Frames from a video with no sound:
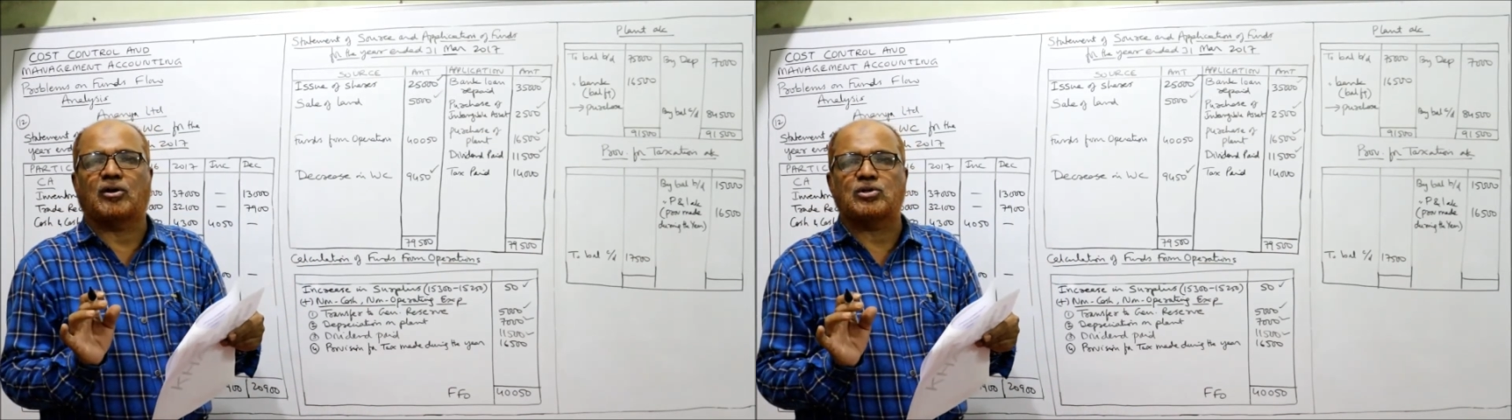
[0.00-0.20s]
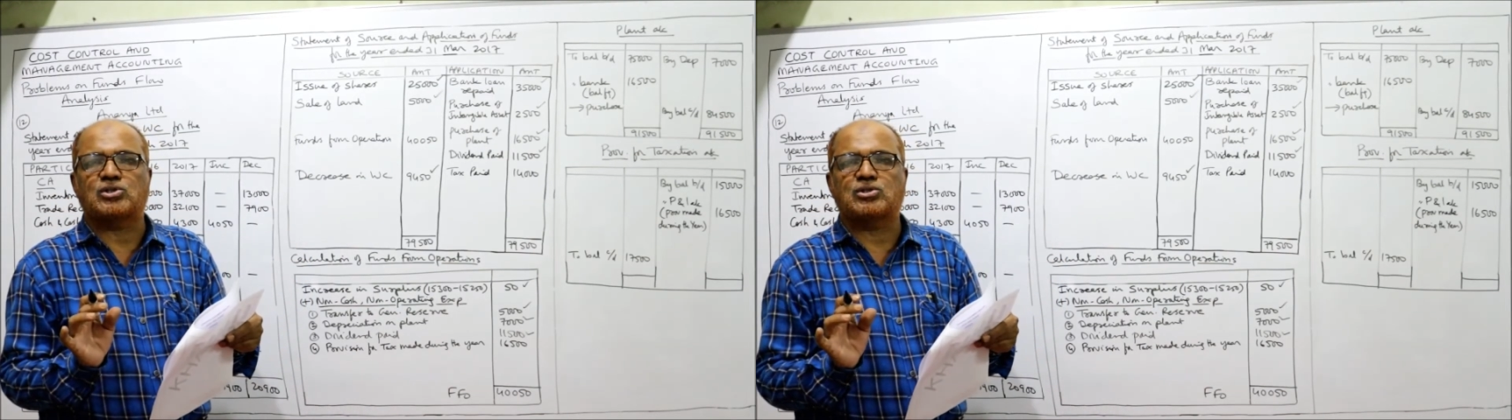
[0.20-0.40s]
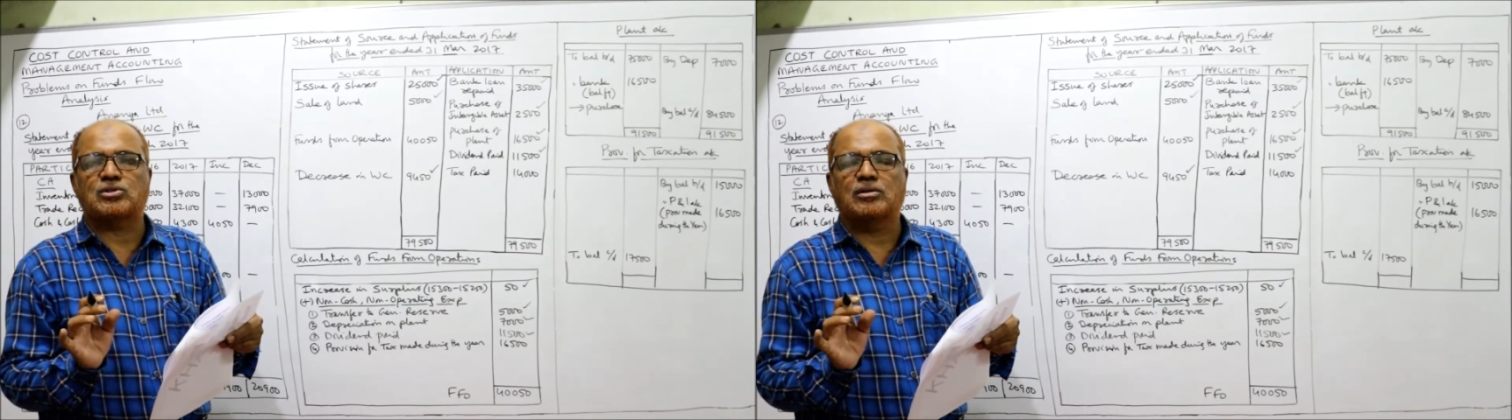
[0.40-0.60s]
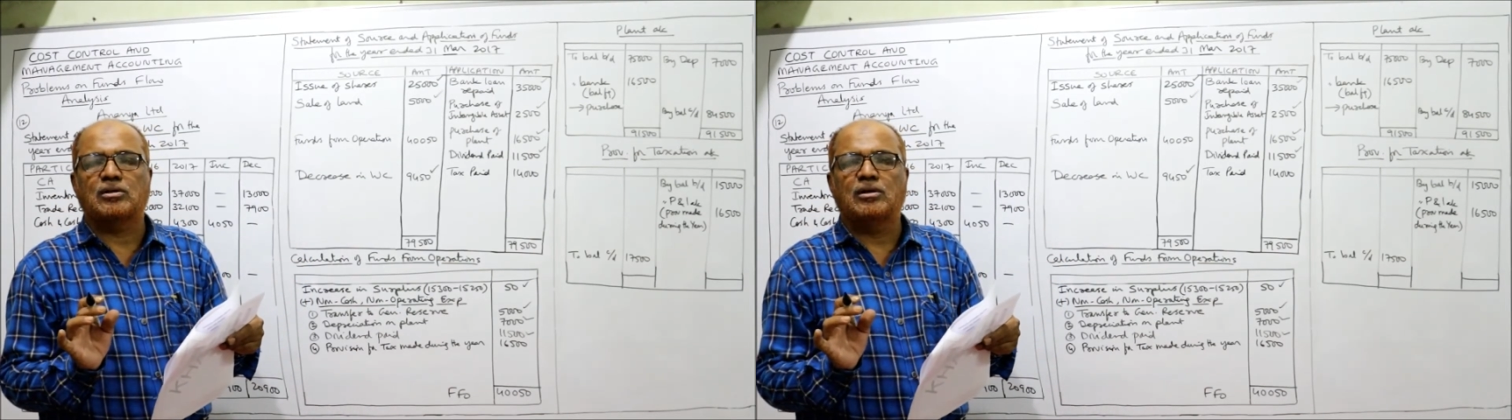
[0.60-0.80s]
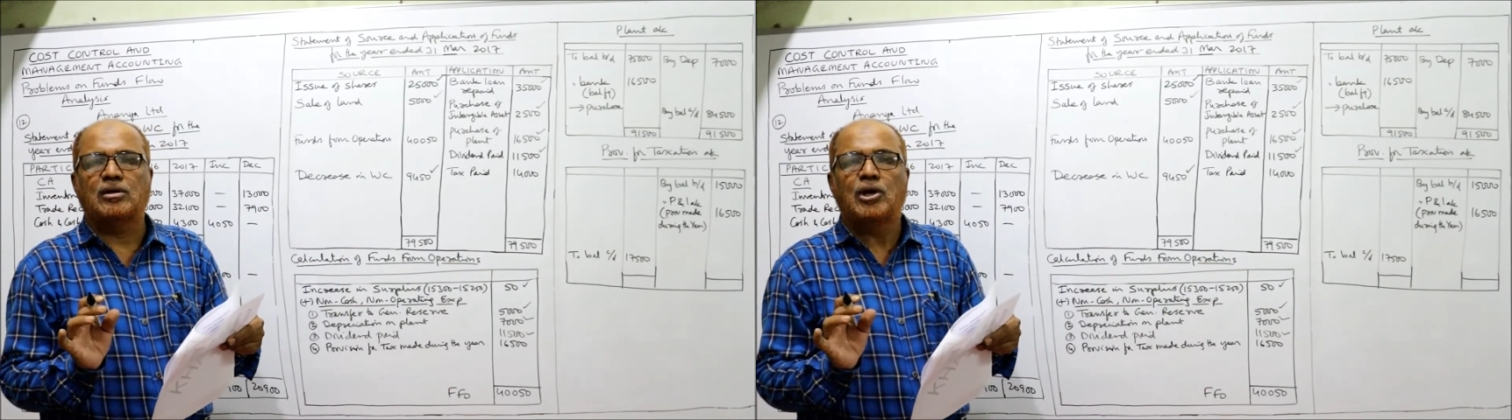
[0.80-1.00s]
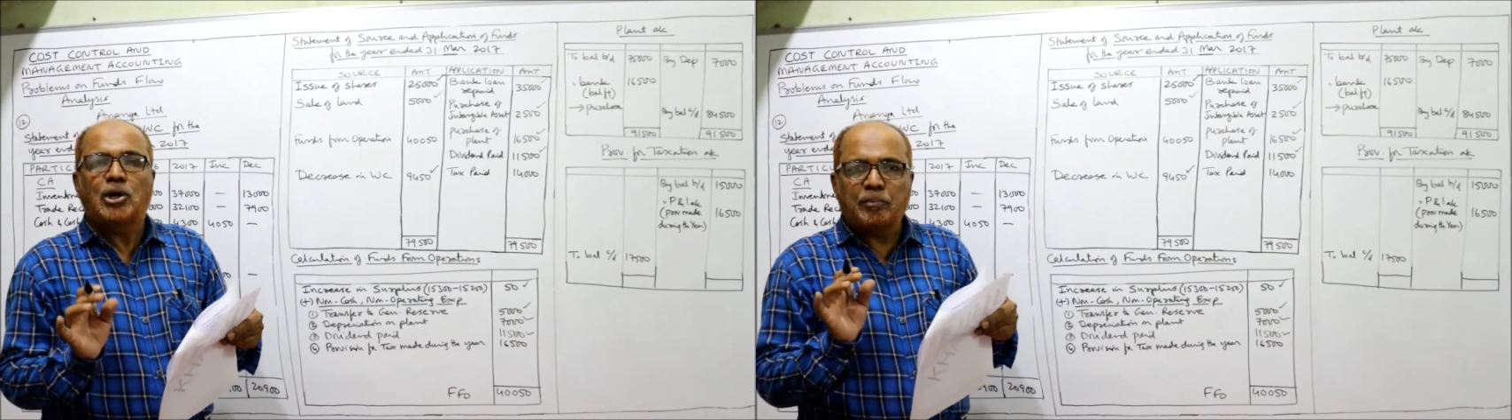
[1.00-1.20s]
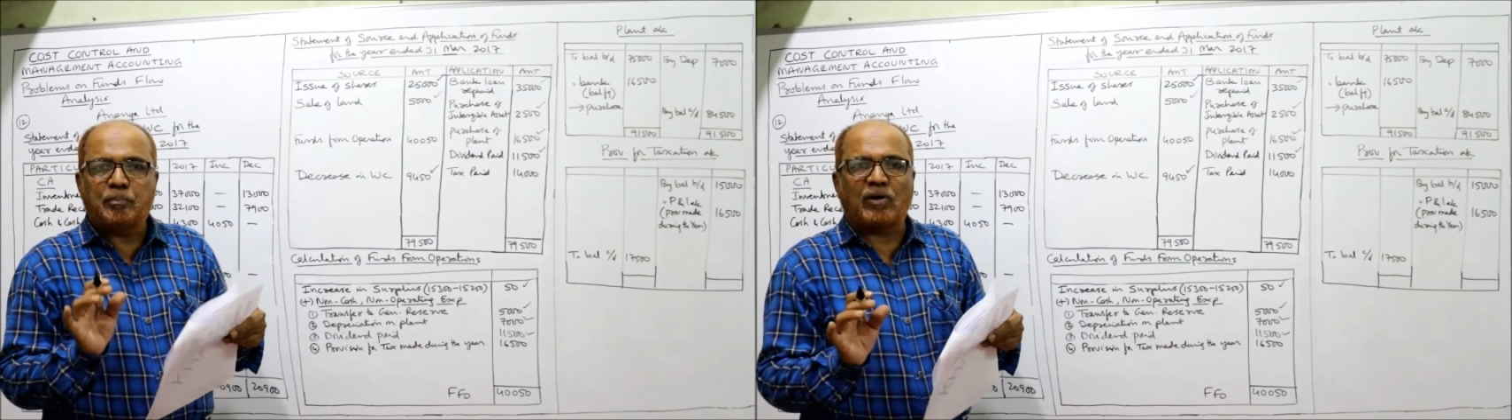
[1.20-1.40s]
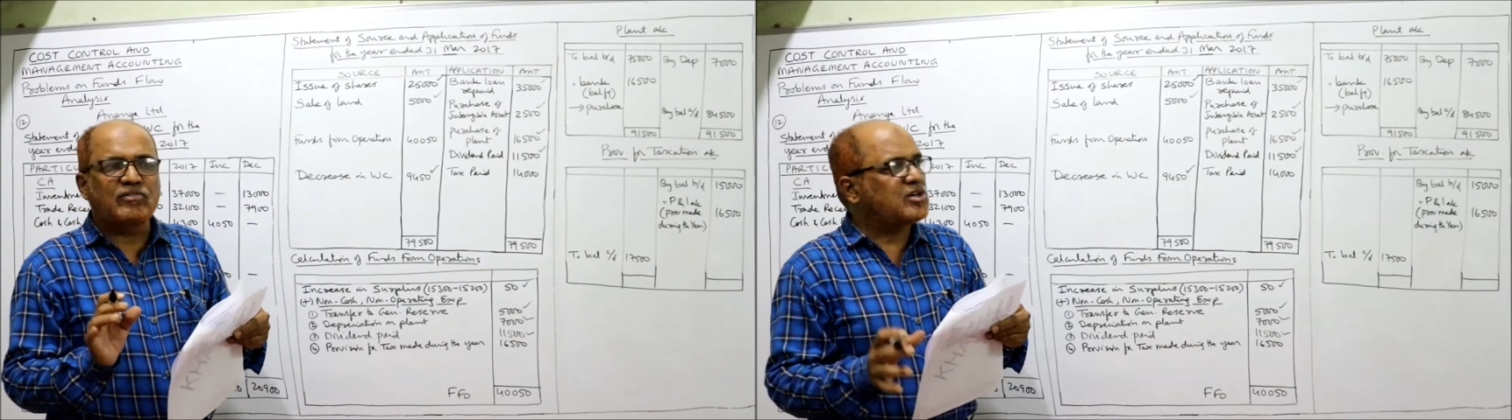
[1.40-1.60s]
across.
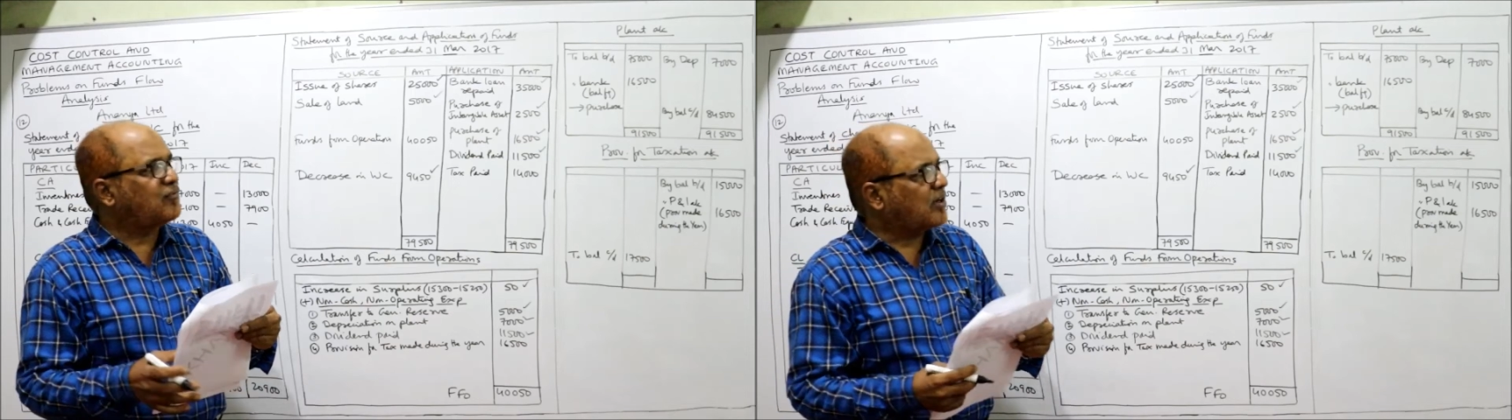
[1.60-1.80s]
Provision